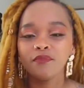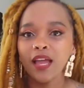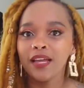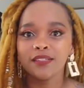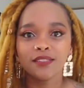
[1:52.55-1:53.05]

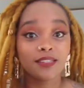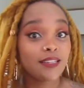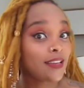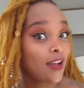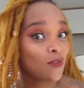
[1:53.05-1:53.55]
And
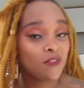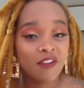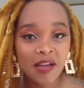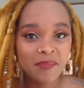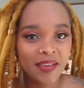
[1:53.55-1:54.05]
yeah, we're
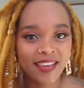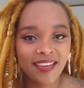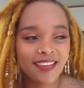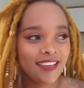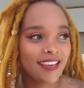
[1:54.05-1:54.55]

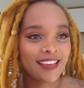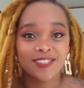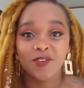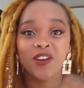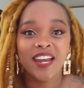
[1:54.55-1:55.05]
vibing as a
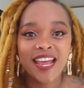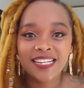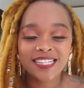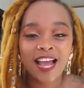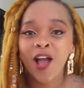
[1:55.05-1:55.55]

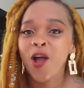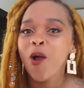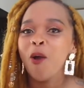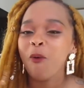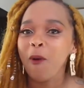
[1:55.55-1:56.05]
connector.
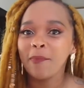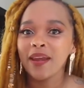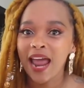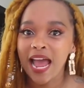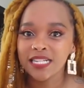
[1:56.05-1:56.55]

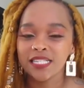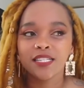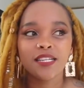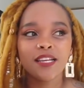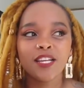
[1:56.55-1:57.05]

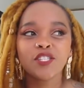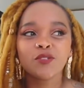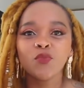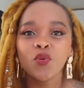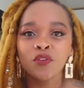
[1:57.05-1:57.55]
It's
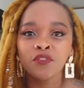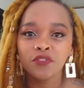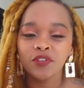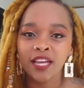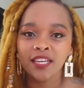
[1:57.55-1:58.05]
more
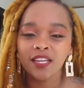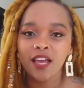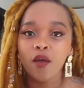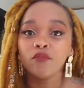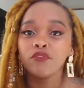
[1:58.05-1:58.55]
of like
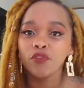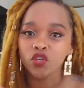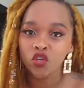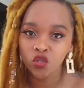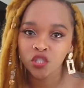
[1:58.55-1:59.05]

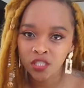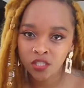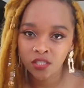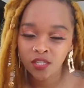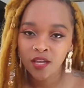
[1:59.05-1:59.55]

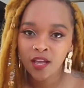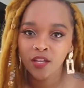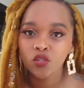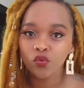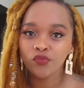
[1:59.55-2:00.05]
Mfonyo's
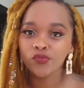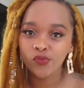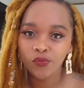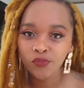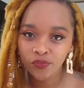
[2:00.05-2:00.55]
Tlof
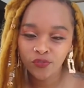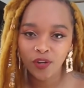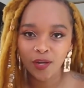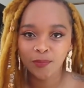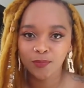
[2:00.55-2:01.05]
Tlof
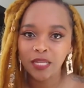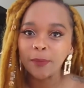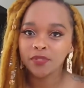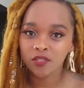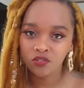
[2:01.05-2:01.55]

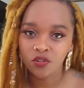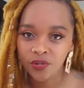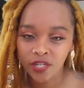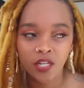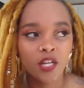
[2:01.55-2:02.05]
type of
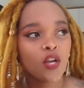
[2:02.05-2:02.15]
story.